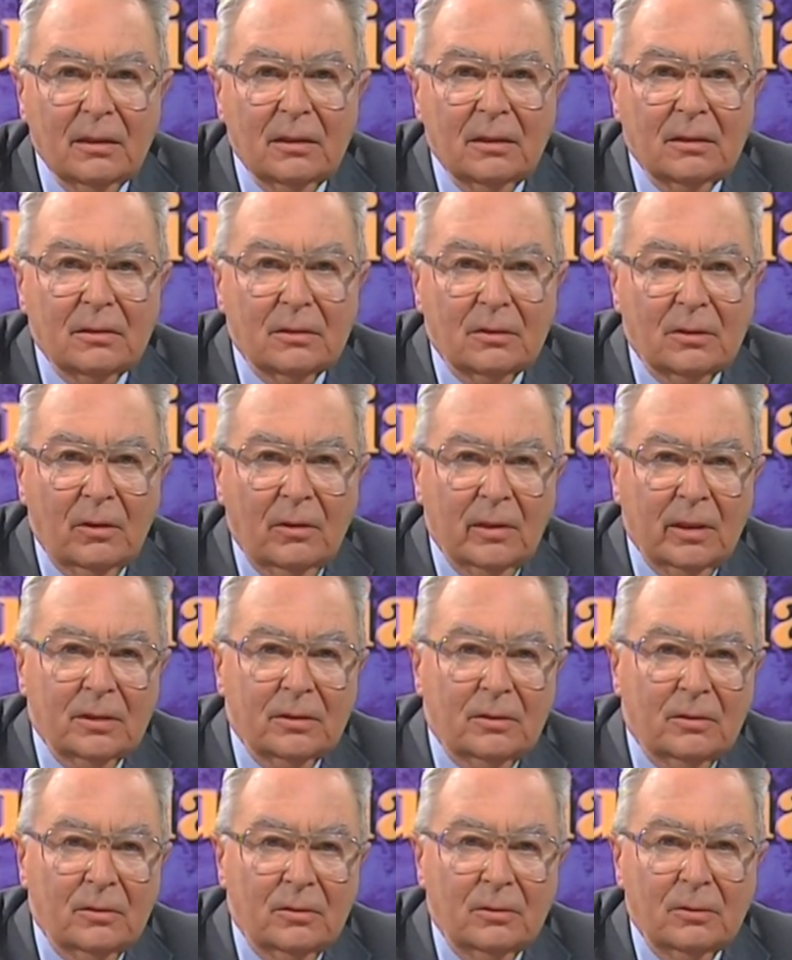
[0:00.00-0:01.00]
so as
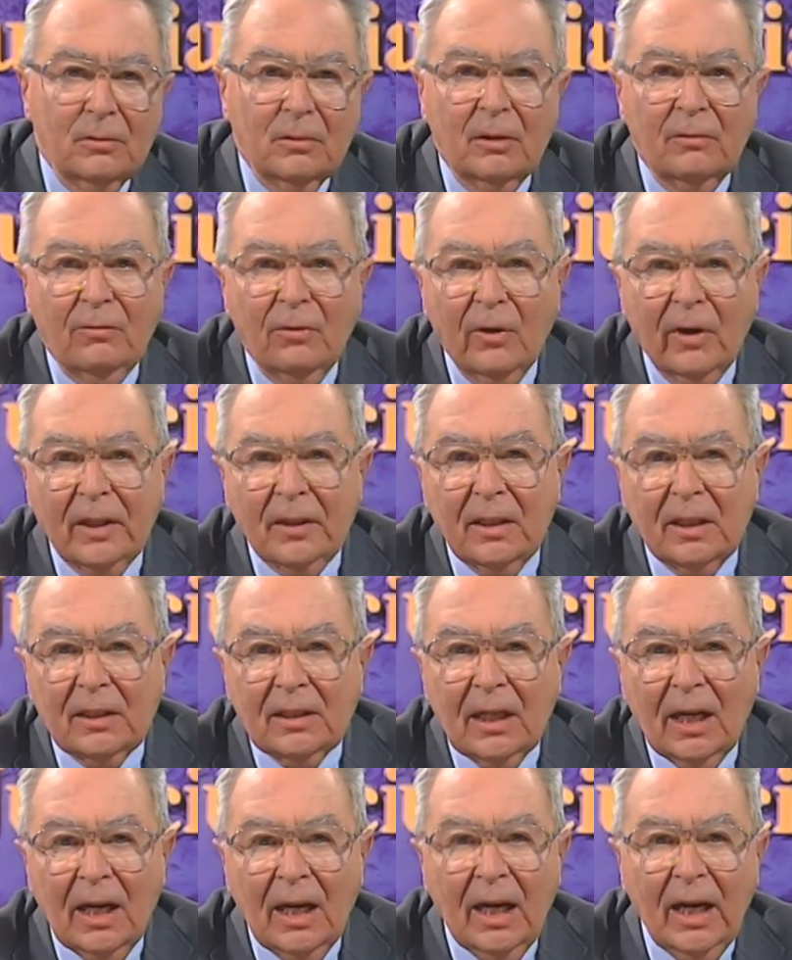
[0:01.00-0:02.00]
to avoid the
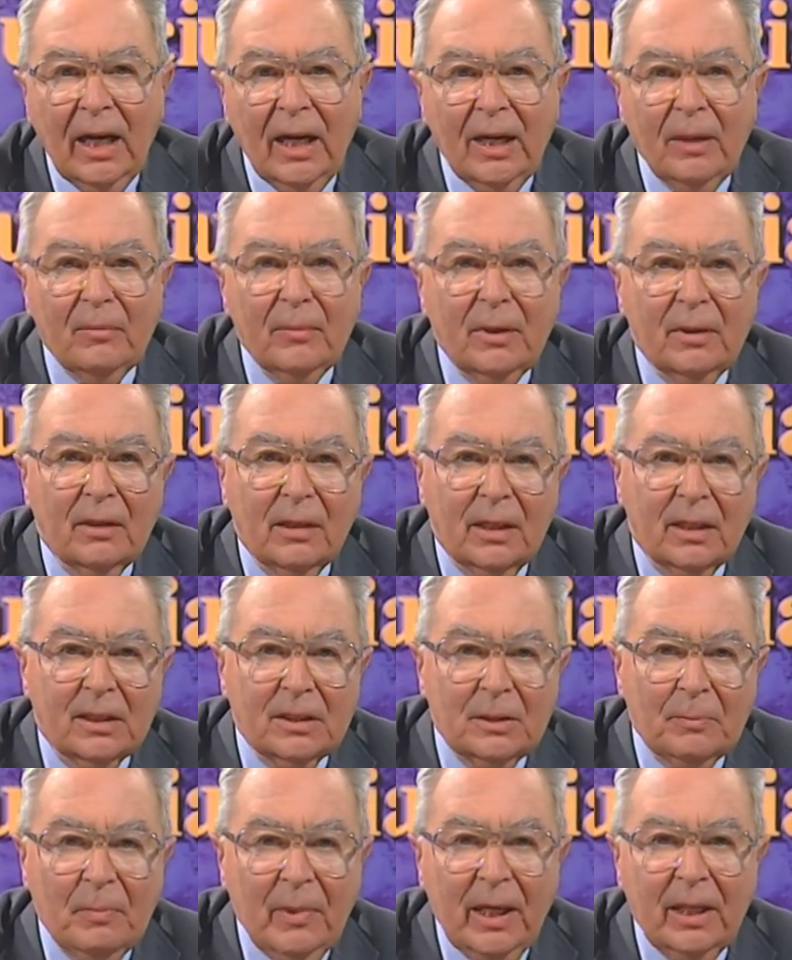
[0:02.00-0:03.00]
time, the
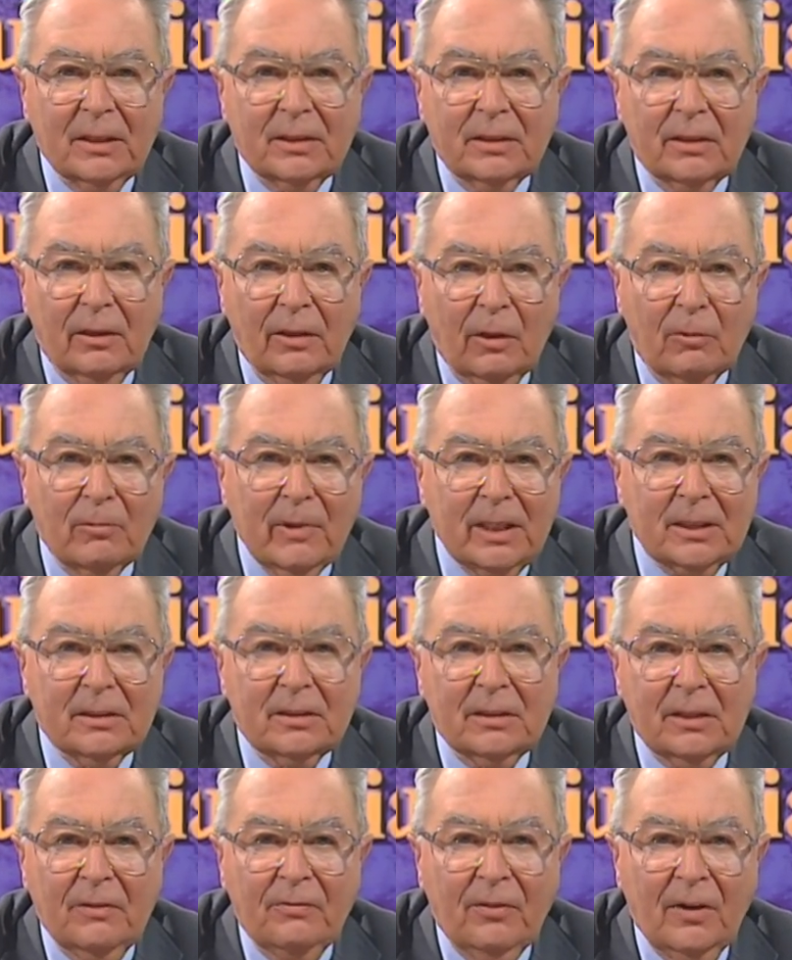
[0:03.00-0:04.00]
expense, and the
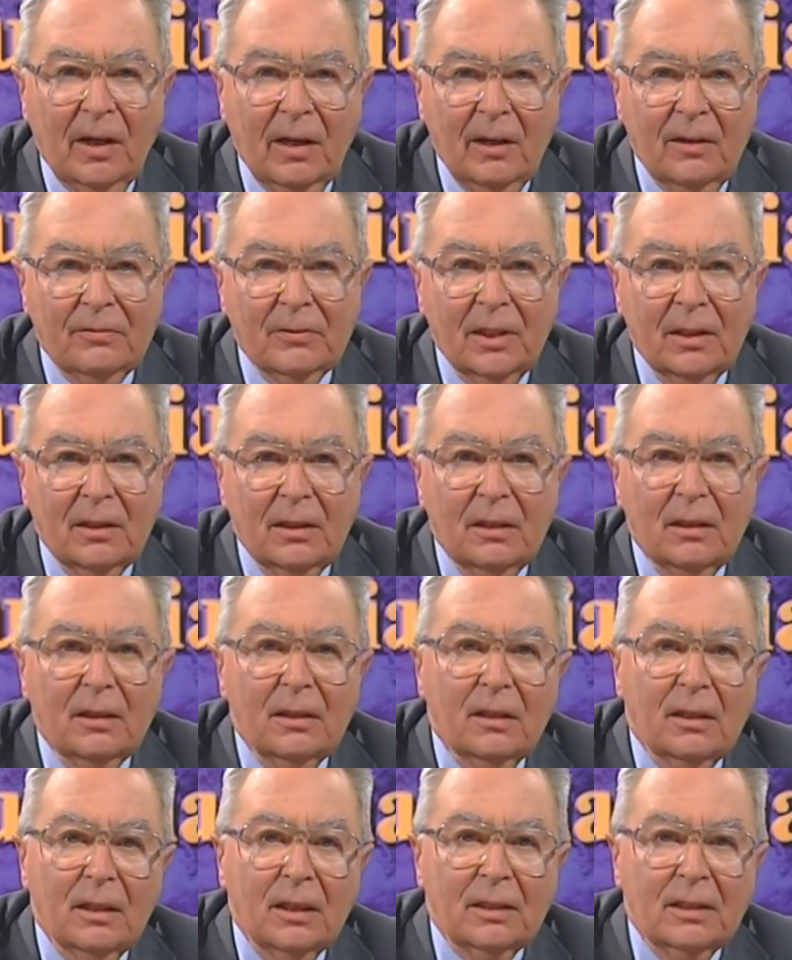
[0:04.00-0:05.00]
risks involved
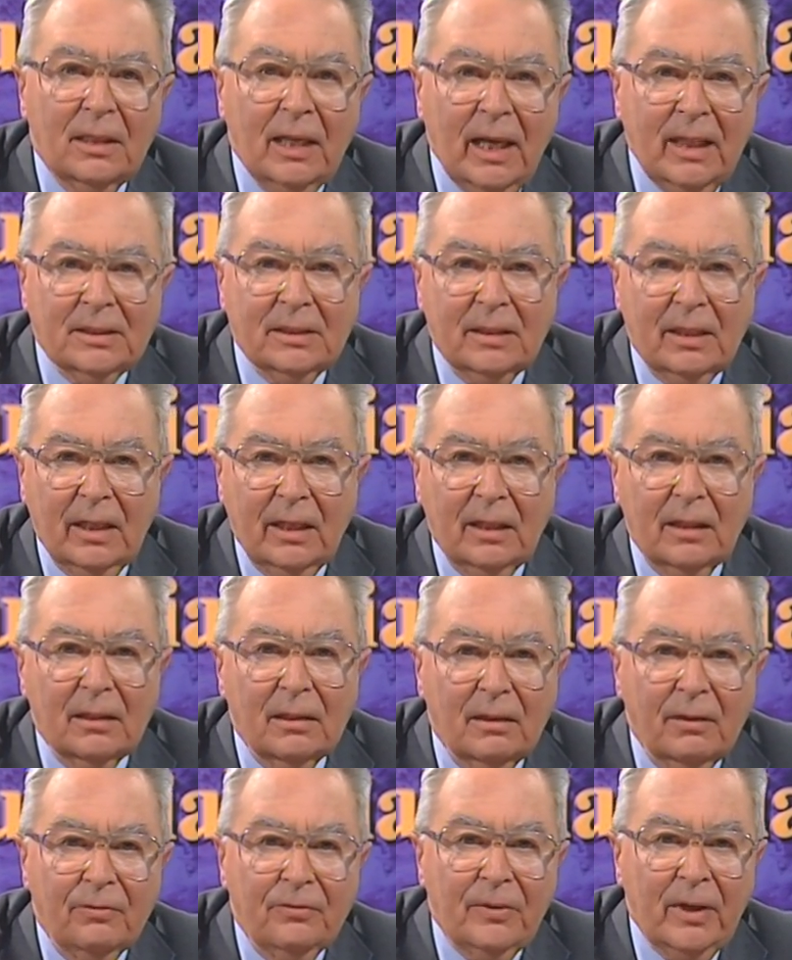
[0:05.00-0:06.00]
in testing
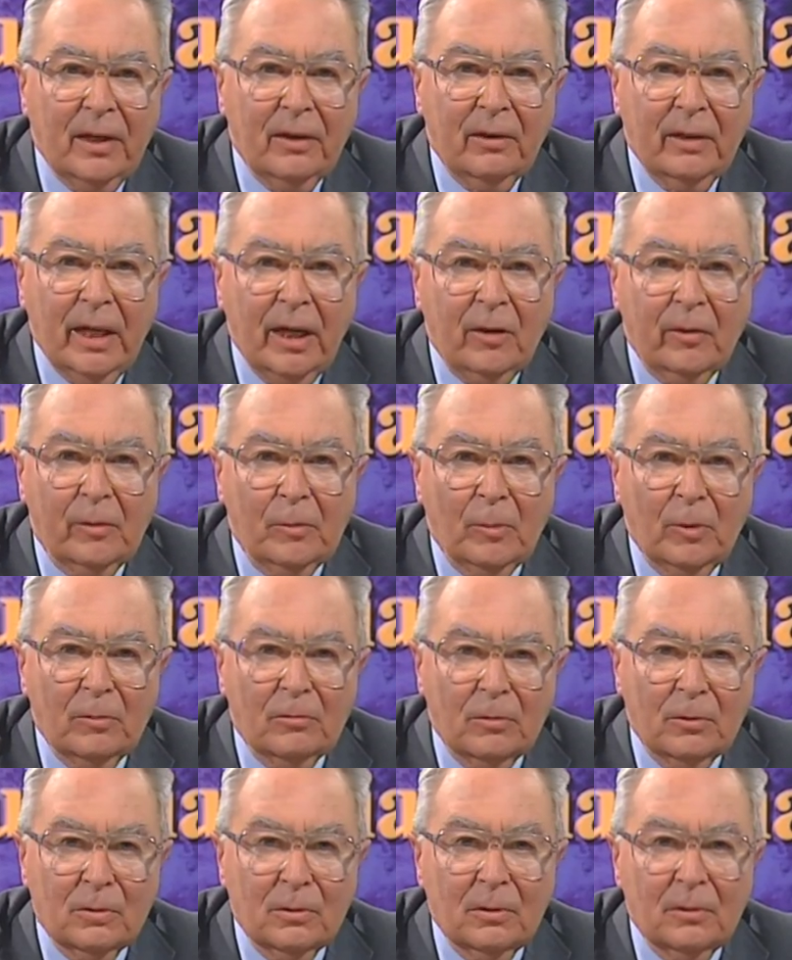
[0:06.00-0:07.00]
the fair and equitable
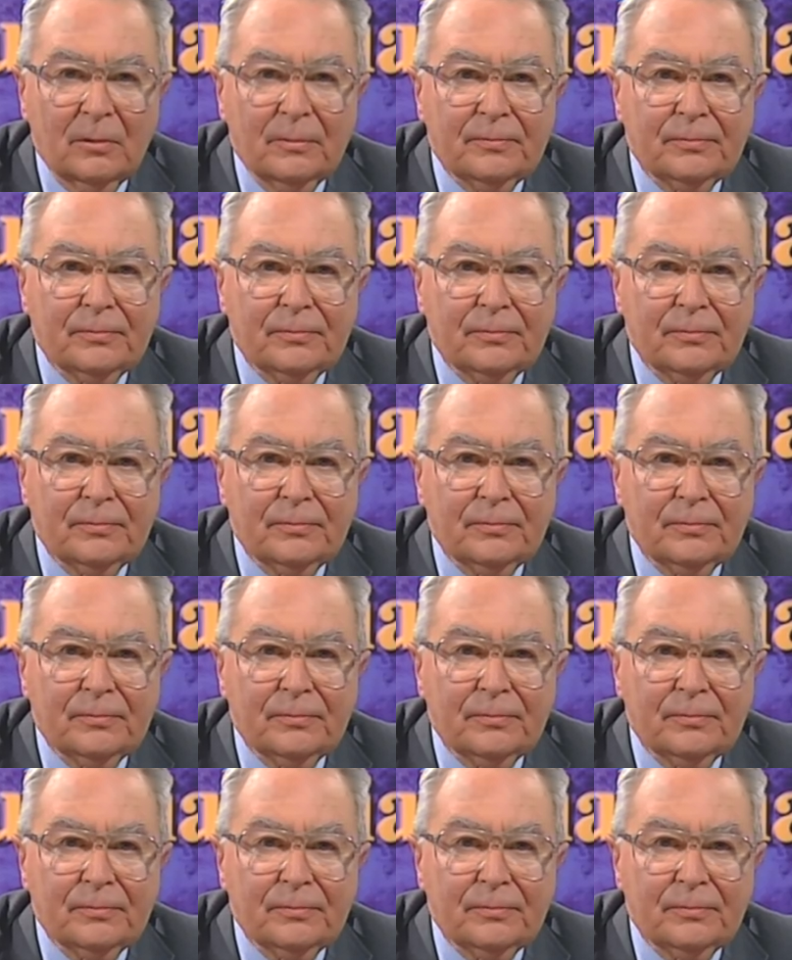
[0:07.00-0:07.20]
rule.